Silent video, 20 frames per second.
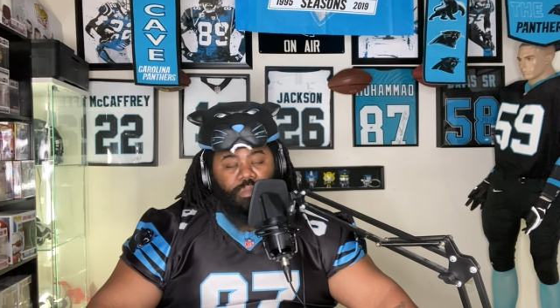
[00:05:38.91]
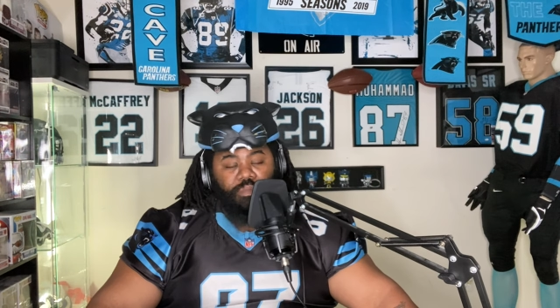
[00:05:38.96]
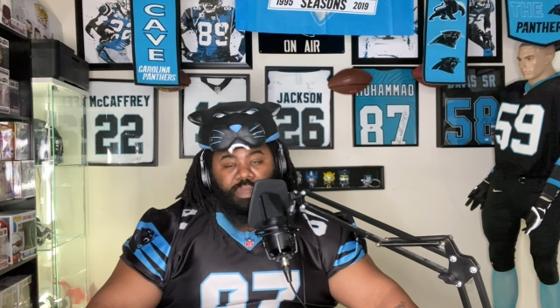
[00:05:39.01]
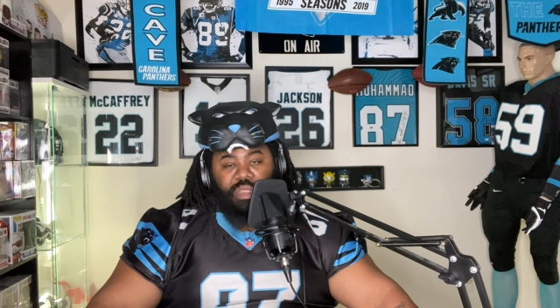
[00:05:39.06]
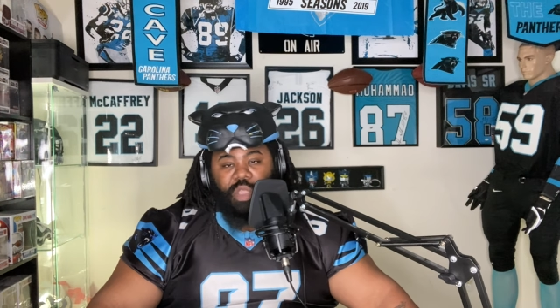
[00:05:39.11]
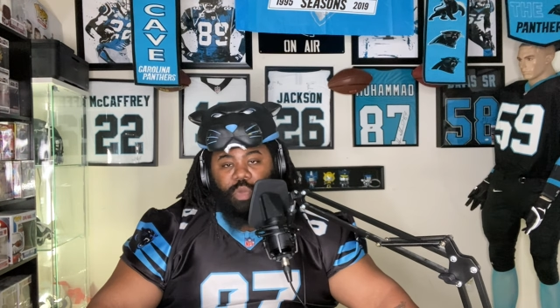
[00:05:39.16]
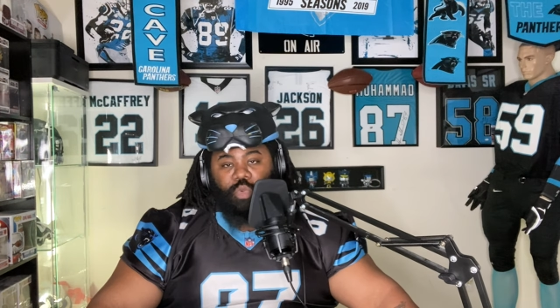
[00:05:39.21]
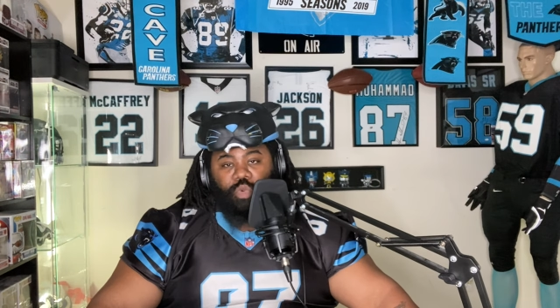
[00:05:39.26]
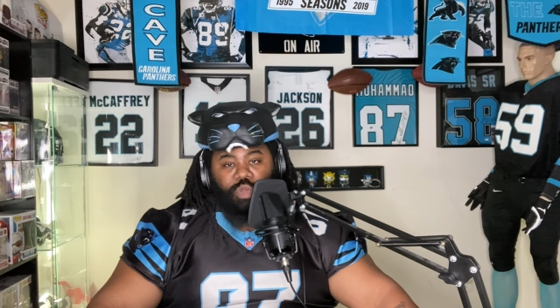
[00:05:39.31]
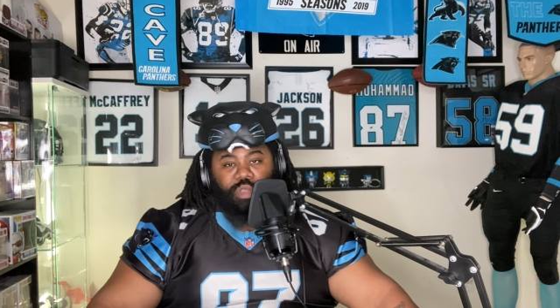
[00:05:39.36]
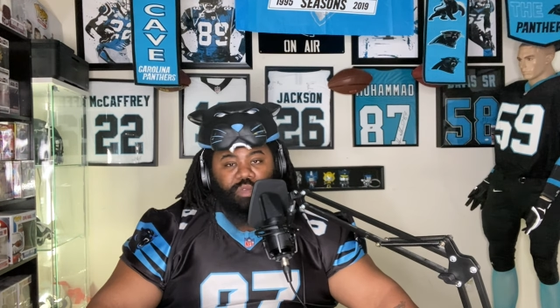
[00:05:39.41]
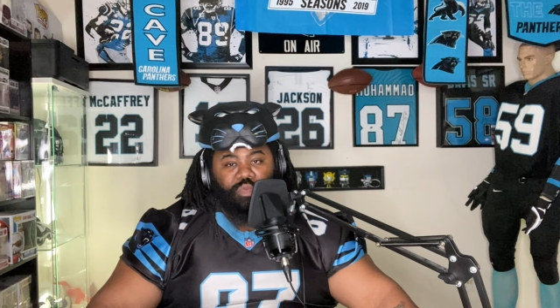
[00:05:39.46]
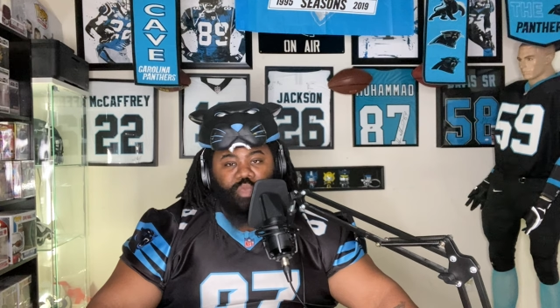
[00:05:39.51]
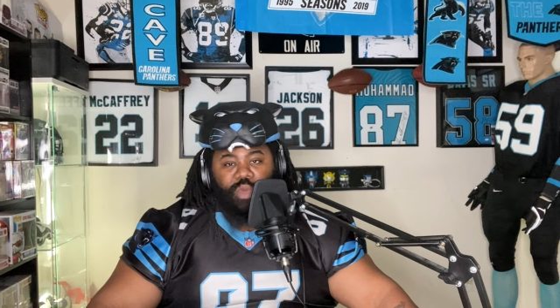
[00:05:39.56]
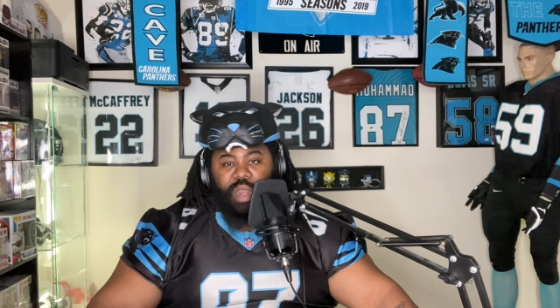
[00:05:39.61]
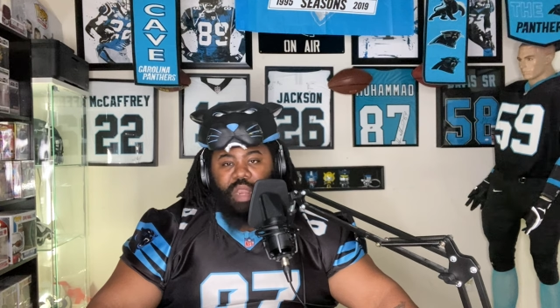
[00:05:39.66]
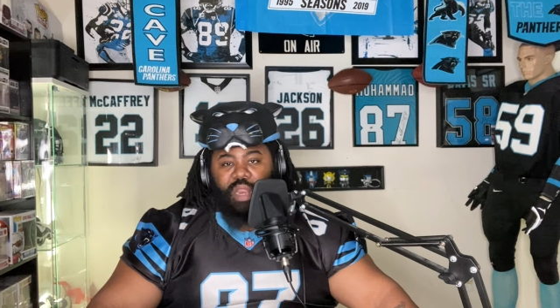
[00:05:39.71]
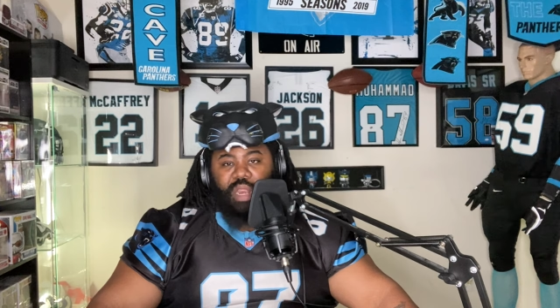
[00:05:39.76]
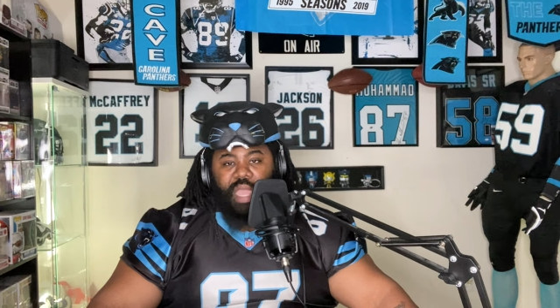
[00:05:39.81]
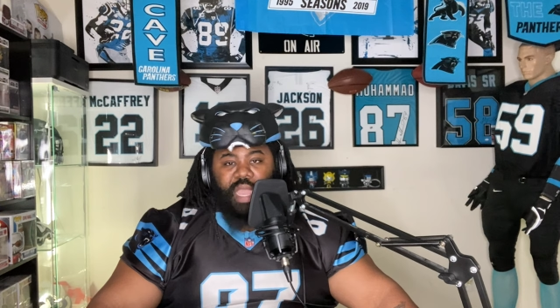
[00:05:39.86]
He was
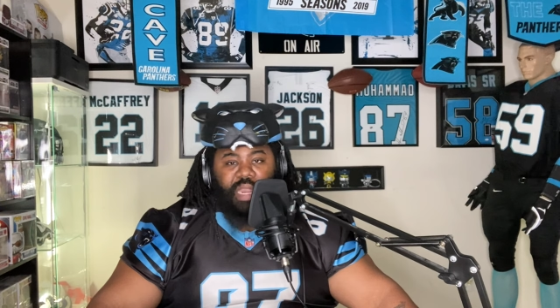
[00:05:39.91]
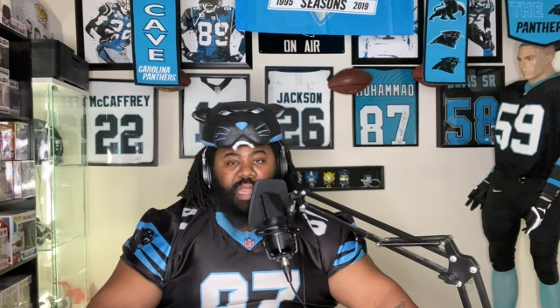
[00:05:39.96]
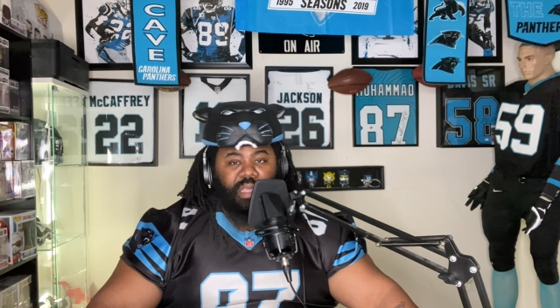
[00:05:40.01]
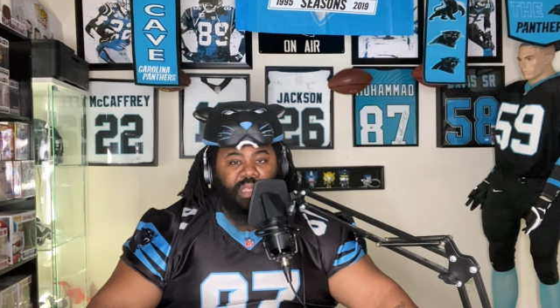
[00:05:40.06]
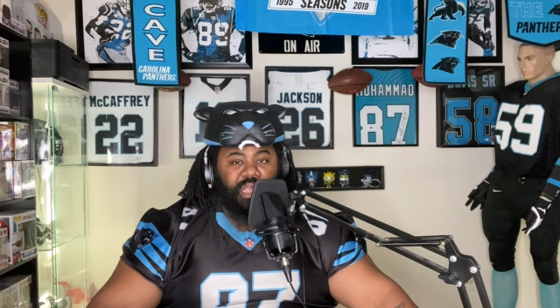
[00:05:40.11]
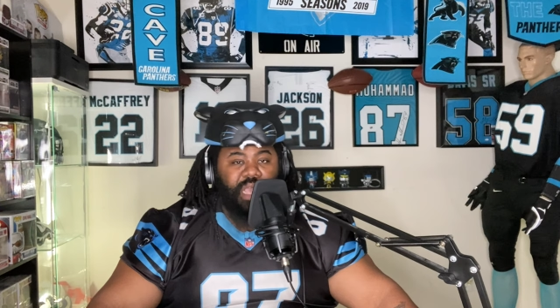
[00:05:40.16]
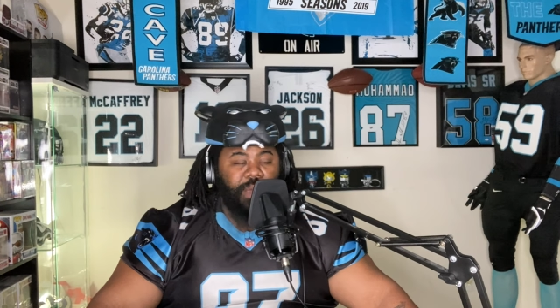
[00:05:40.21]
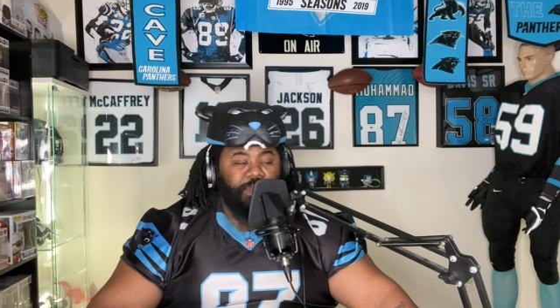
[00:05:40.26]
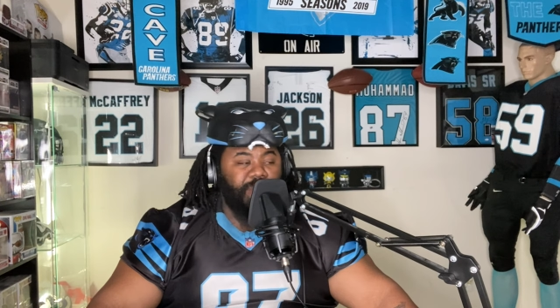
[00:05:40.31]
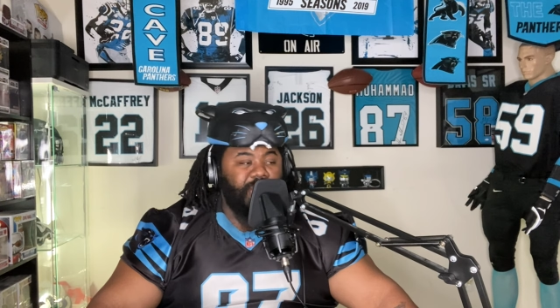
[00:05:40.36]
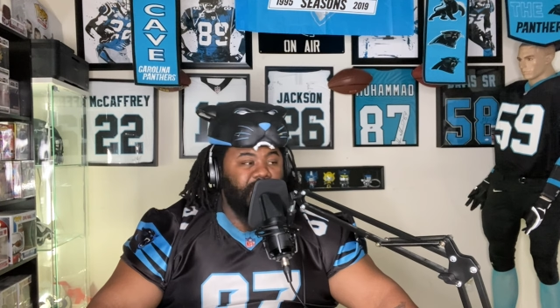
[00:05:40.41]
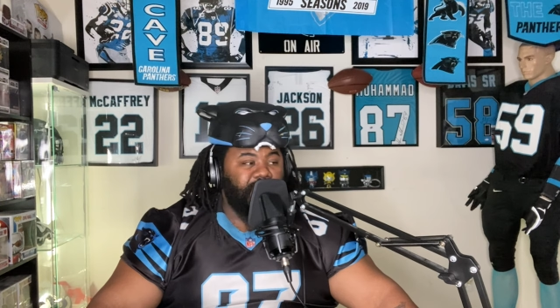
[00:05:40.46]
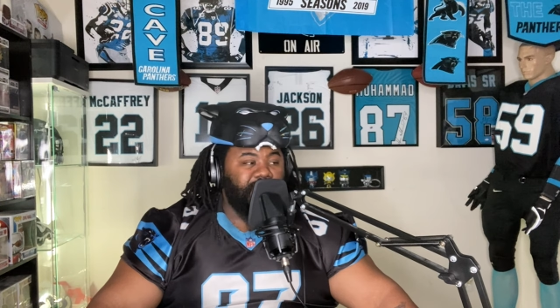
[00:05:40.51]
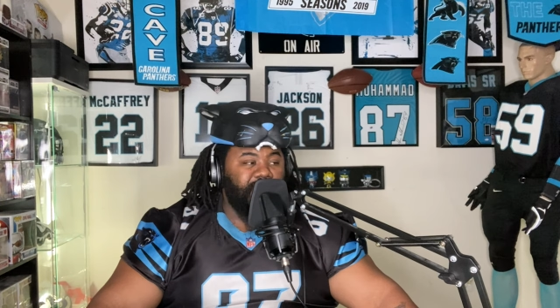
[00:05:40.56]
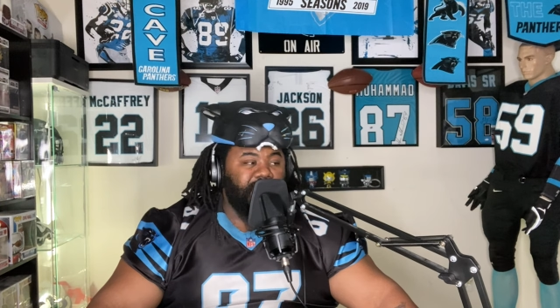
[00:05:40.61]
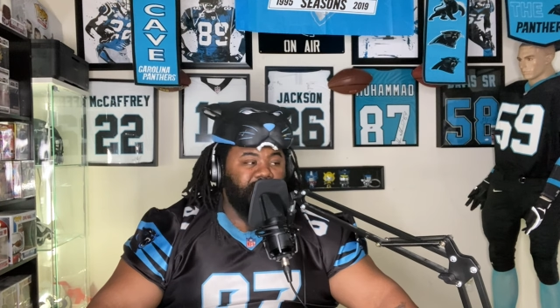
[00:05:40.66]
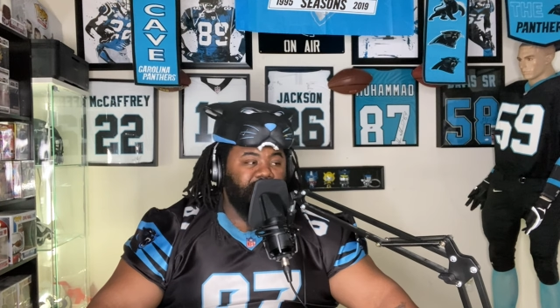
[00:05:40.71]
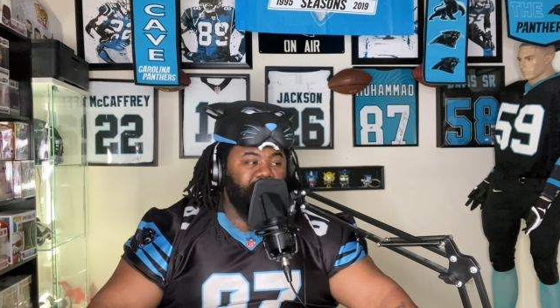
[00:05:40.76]
running late or something like that.